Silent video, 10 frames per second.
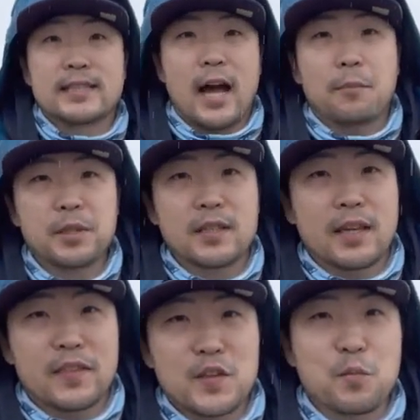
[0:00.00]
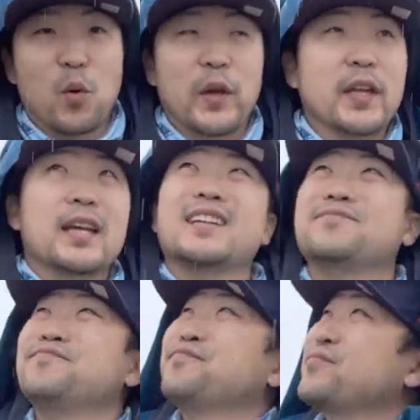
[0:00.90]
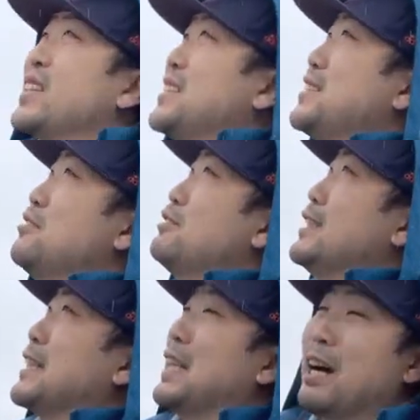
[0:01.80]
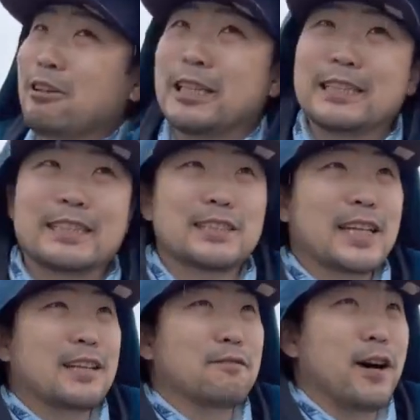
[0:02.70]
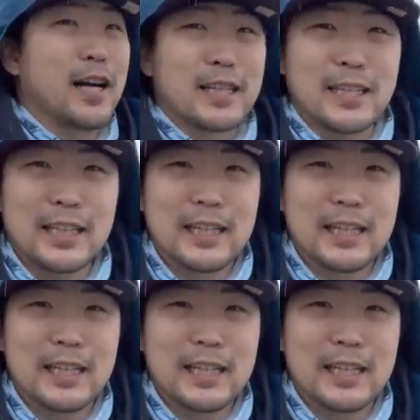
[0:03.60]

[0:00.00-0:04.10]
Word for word: stopped at this point. It's still really cloudy, still kind of foggy.